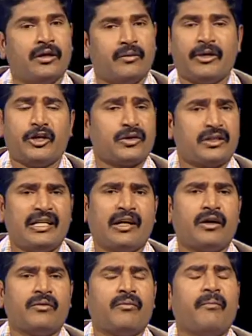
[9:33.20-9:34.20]
Because there
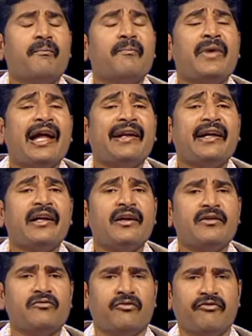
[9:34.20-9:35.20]
are many
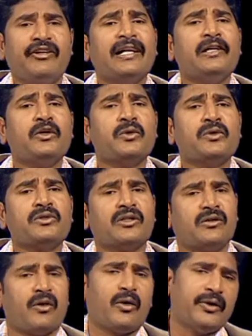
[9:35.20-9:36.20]
videos and
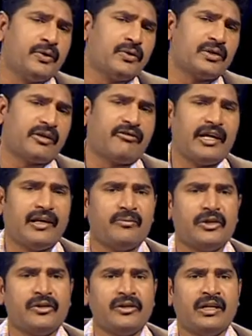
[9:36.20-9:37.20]
audios
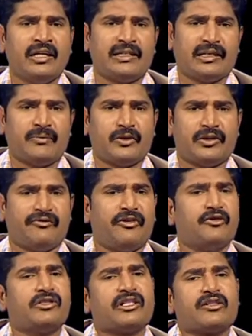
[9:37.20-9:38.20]
available. Suppose if you
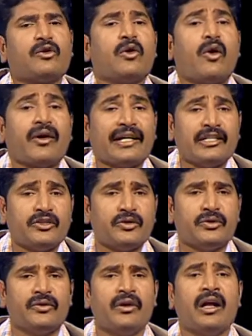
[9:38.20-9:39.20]
just log
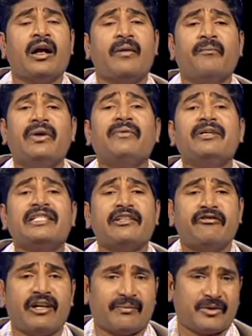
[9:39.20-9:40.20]
into B B C
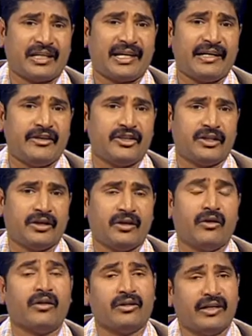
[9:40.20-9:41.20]
website,
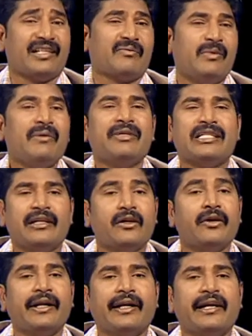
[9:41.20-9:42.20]
or that is b b c
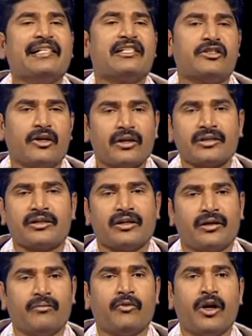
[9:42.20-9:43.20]
learning english dot
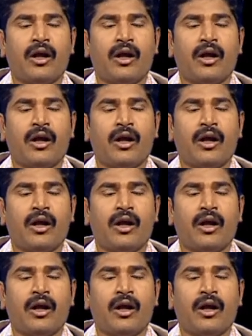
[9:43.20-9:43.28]
com,